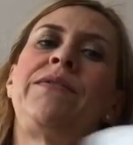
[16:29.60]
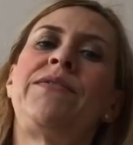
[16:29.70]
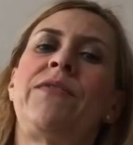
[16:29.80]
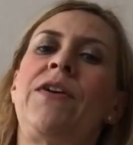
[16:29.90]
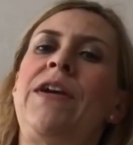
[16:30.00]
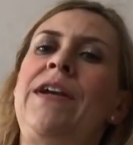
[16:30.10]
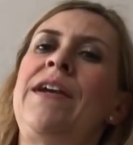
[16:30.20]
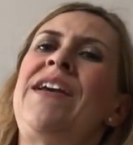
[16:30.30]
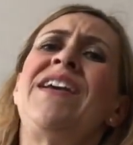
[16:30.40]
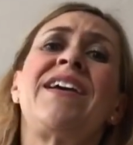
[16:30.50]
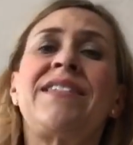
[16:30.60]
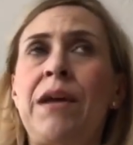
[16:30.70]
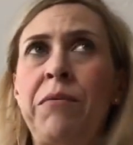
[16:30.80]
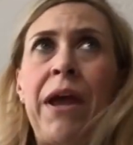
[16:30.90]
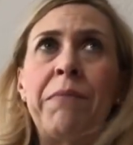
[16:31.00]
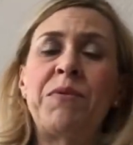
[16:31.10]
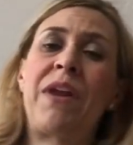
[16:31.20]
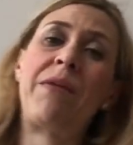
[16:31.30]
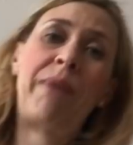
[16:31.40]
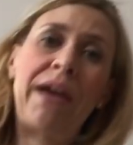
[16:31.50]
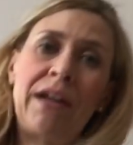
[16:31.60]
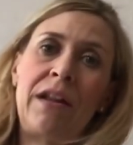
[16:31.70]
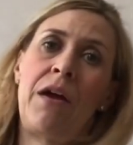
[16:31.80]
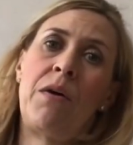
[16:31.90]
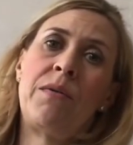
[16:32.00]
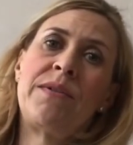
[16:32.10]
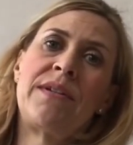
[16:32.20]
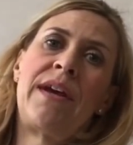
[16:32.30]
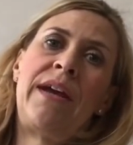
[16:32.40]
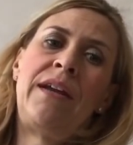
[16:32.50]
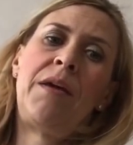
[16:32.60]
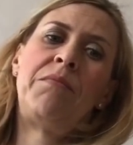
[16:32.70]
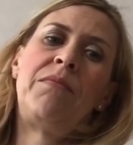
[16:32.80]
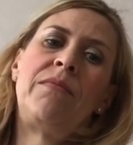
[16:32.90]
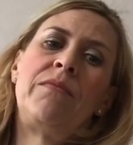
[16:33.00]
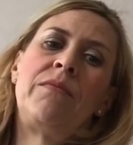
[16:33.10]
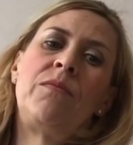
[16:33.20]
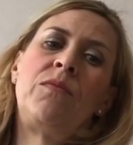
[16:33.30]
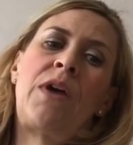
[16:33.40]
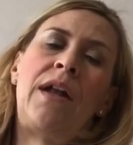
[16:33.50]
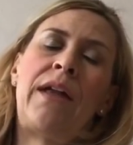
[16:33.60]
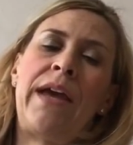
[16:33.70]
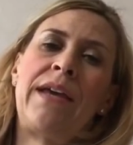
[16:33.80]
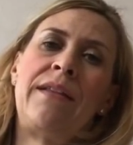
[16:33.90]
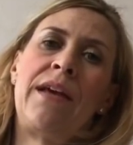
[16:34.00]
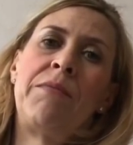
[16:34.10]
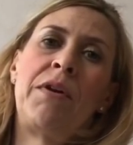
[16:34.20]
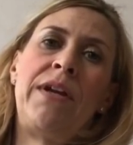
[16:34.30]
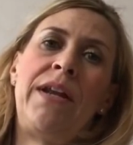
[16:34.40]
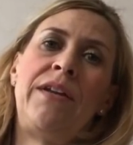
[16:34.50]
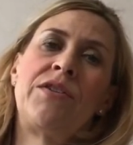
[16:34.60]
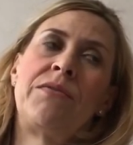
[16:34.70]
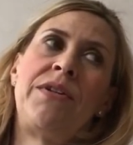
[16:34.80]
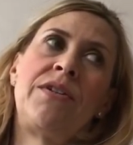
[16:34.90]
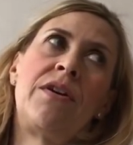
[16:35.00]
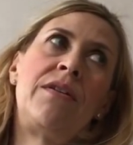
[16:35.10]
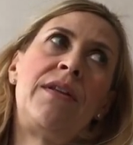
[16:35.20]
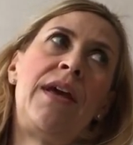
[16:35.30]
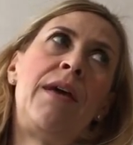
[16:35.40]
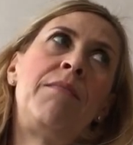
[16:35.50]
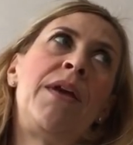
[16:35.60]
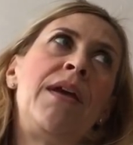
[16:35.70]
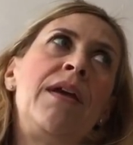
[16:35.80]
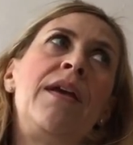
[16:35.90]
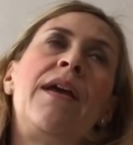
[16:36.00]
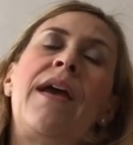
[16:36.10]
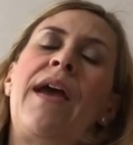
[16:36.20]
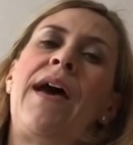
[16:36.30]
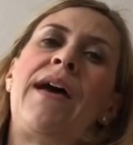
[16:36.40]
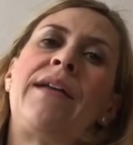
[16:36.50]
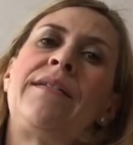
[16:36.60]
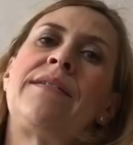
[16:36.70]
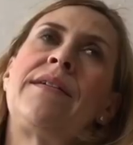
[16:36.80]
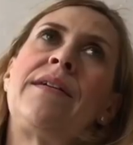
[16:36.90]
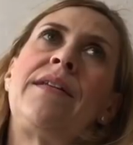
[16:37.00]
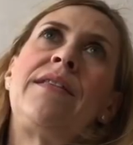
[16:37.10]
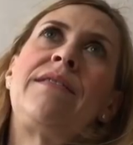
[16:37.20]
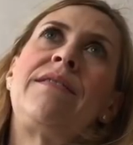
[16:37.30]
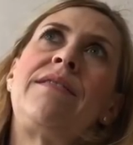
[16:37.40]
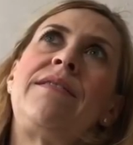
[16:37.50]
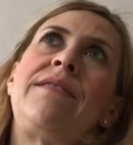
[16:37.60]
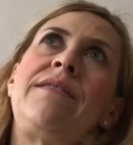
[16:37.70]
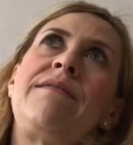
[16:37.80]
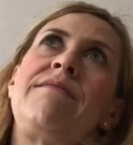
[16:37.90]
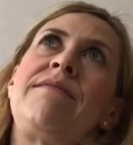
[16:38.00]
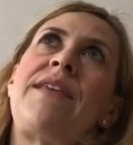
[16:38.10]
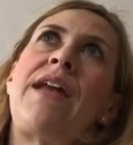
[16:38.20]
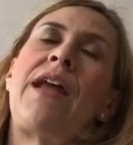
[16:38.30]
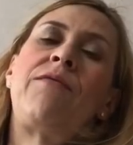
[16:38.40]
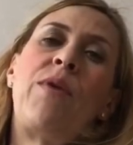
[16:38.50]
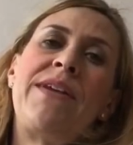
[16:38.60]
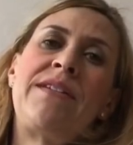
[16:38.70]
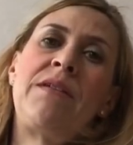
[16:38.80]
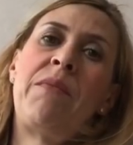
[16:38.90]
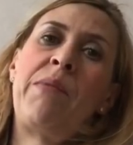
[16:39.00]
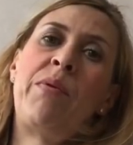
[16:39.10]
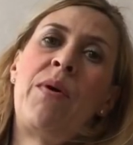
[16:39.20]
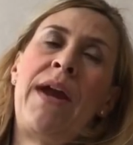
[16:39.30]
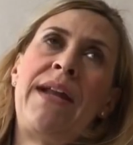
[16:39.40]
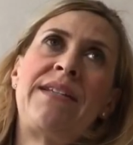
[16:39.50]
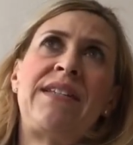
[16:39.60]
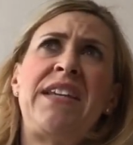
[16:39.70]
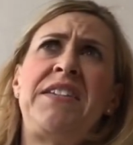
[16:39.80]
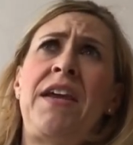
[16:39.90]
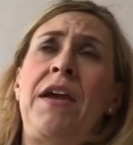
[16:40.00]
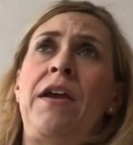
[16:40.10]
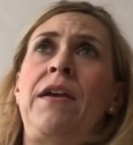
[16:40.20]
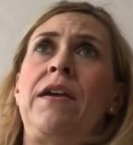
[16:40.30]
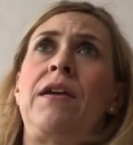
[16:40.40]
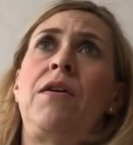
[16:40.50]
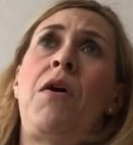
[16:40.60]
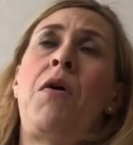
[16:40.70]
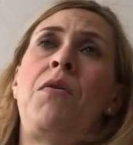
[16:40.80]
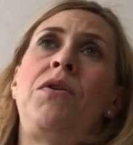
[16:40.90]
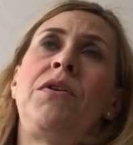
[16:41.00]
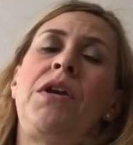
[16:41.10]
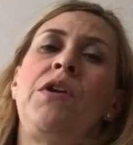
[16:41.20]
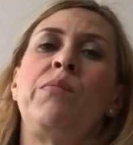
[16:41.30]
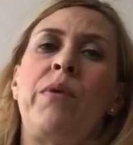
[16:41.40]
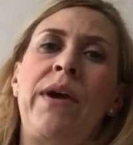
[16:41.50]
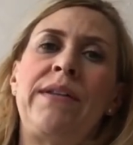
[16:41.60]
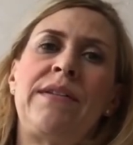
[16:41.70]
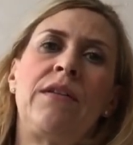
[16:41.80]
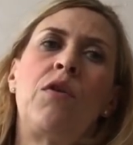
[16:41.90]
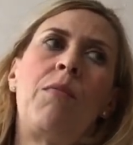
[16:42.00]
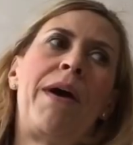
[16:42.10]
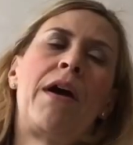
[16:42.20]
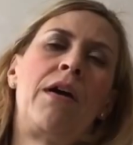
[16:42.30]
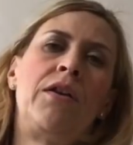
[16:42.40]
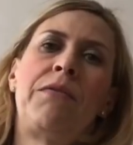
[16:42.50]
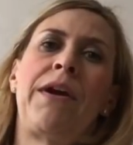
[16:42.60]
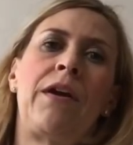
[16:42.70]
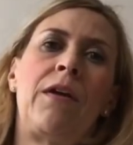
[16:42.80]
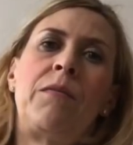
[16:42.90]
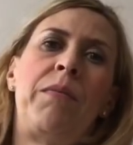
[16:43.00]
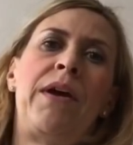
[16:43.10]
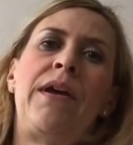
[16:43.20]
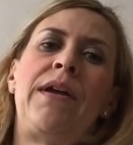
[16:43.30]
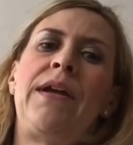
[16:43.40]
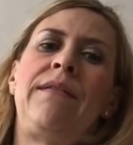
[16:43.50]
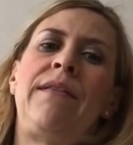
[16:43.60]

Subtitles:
it was free. Because sometimes when I buy clothes, I end up not liking them or needing to return them, and then I've wasted my points. They say, oh, you'll get your points, they'll go back on your record, but